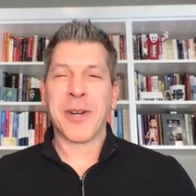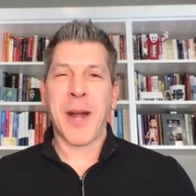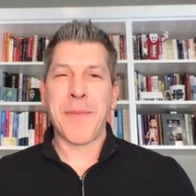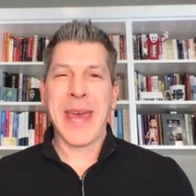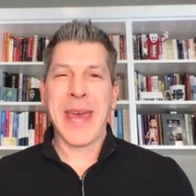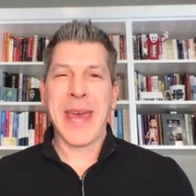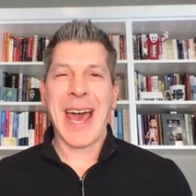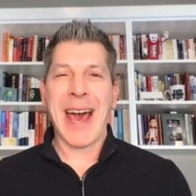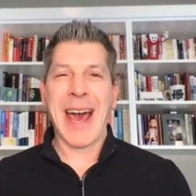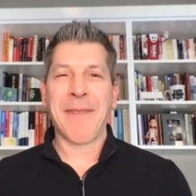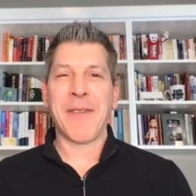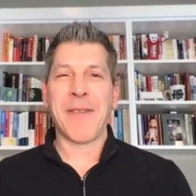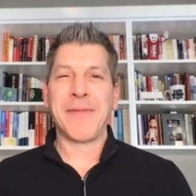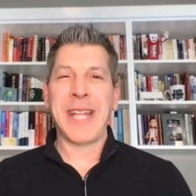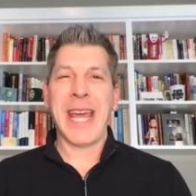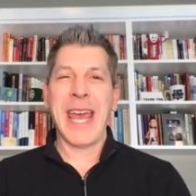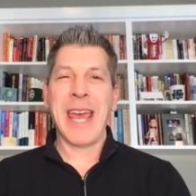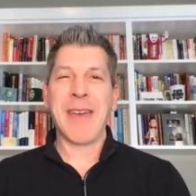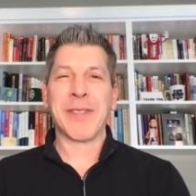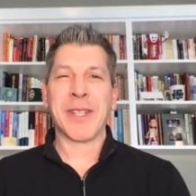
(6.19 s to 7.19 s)
and on behalf of
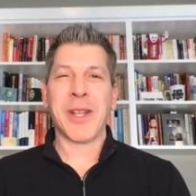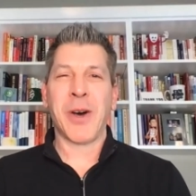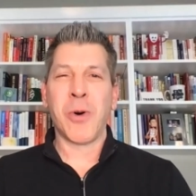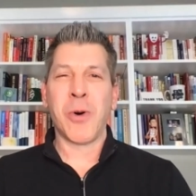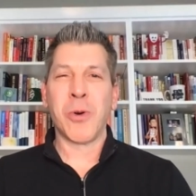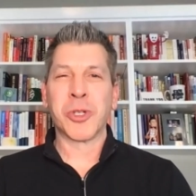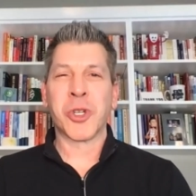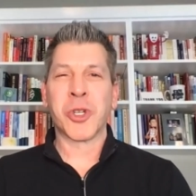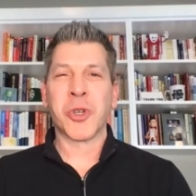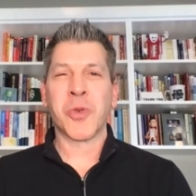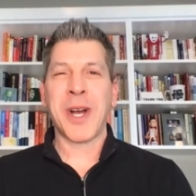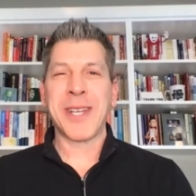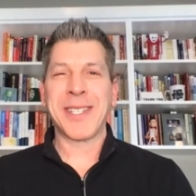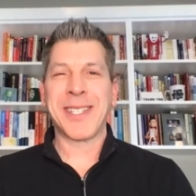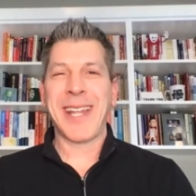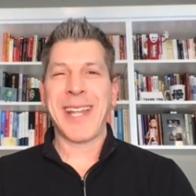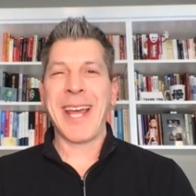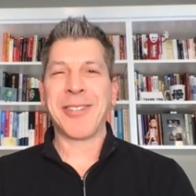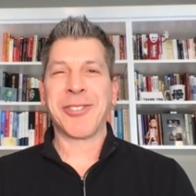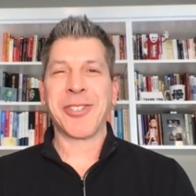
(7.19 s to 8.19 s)
Dave and the whole
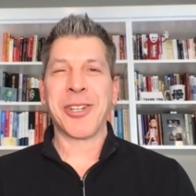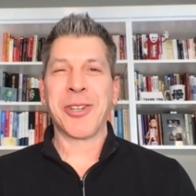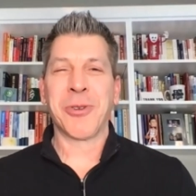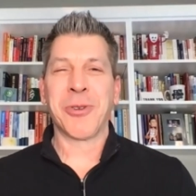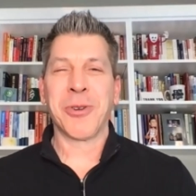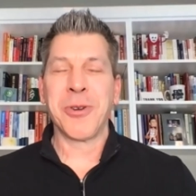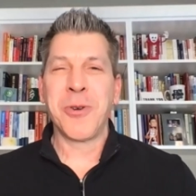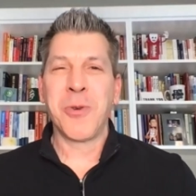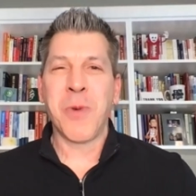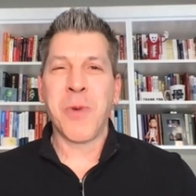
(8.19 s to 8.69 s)
TrustEngine crew,